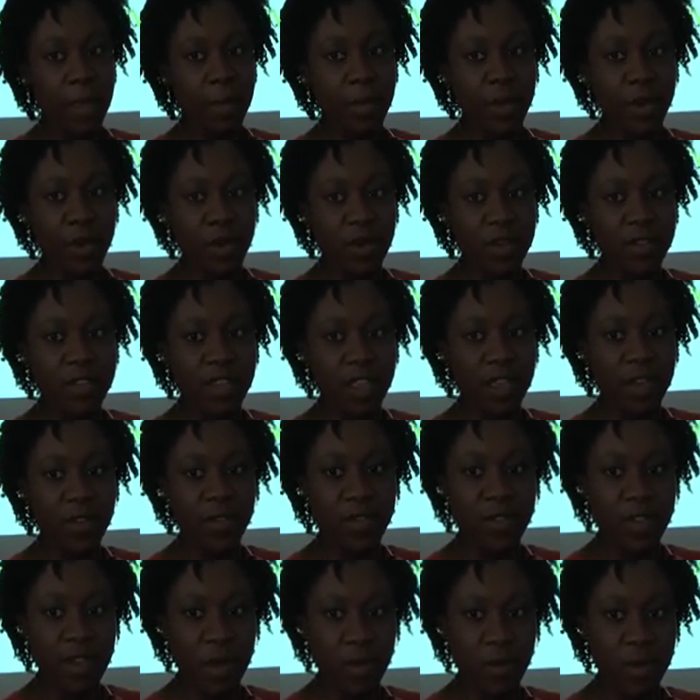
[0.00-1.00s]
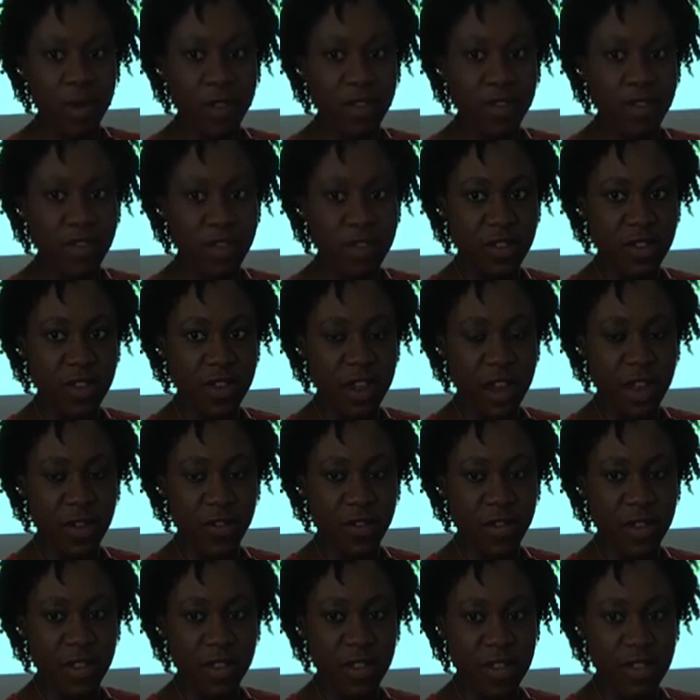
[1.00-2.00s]
Because if someone's just
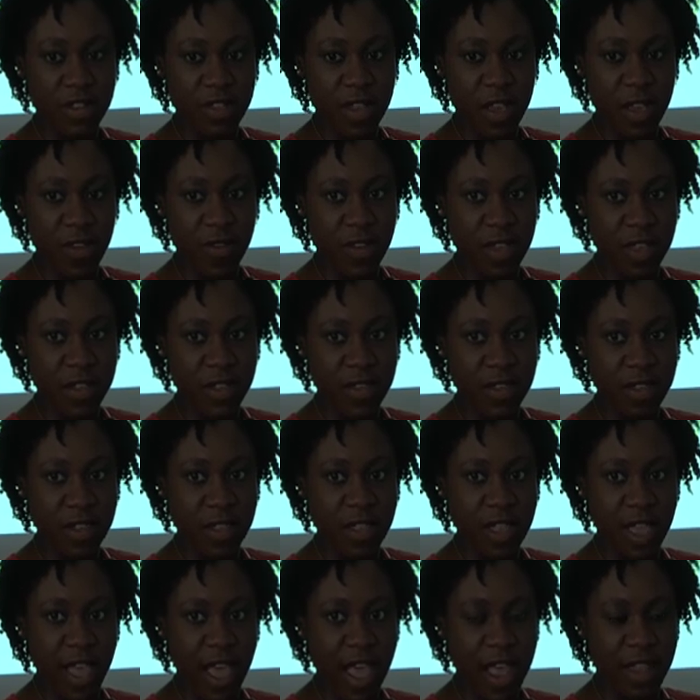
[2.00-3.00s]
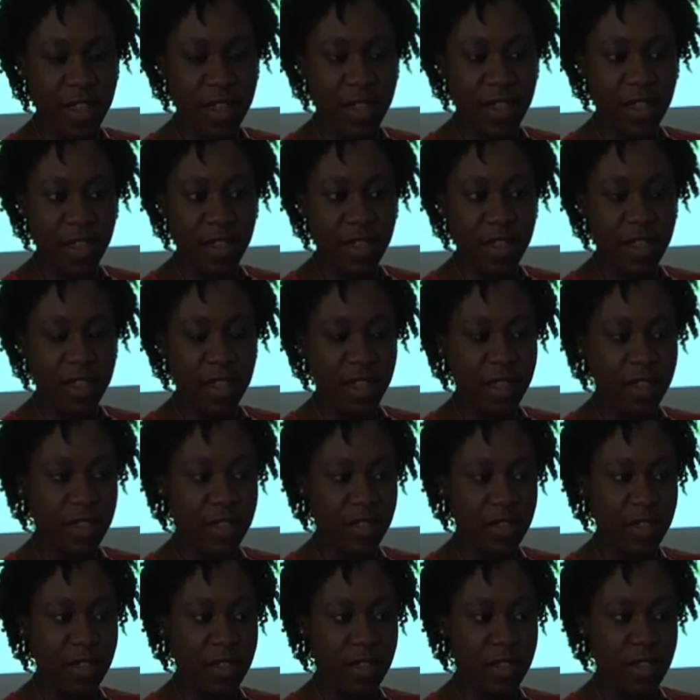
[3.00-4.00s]
delivering the service and
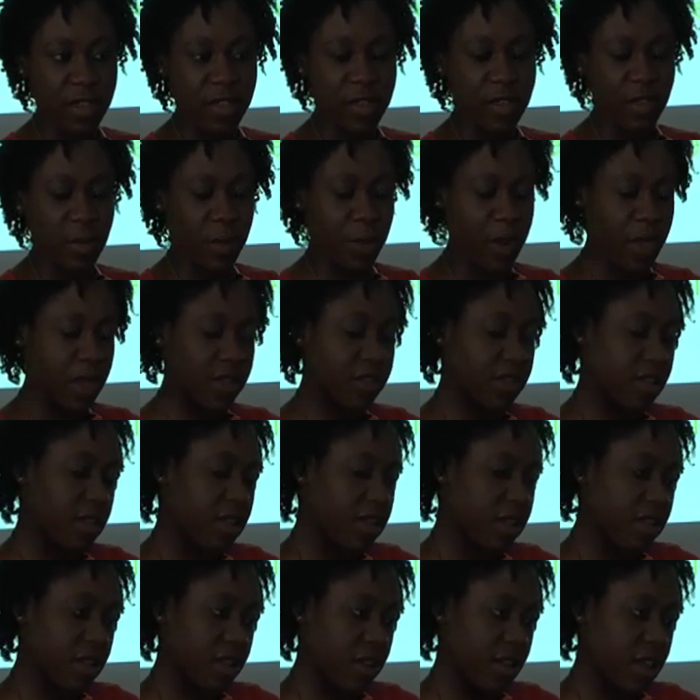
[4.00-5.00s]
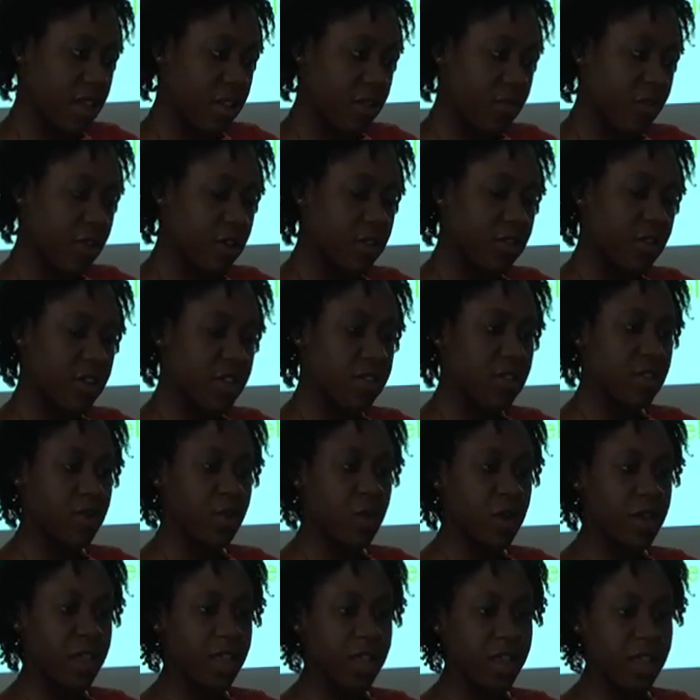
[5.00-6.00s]
the person and the fundraiser is
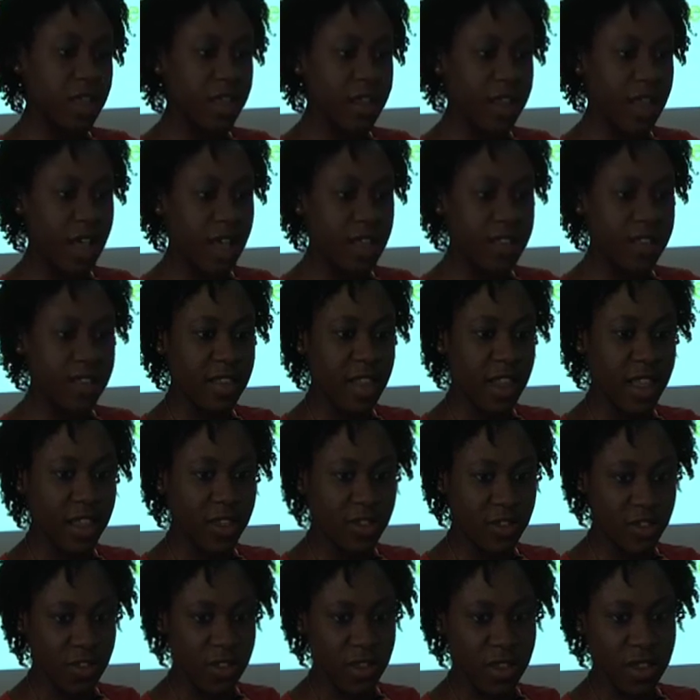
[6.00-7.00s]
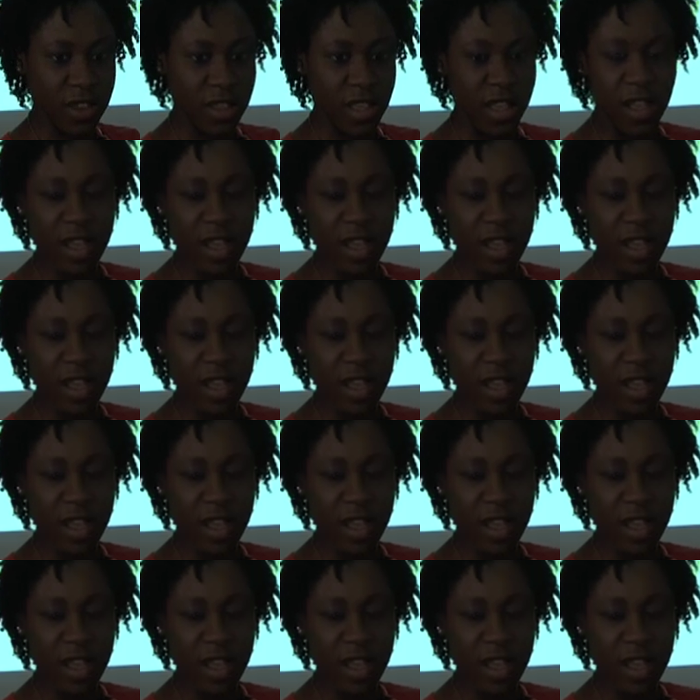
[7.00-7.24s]
working in isolation,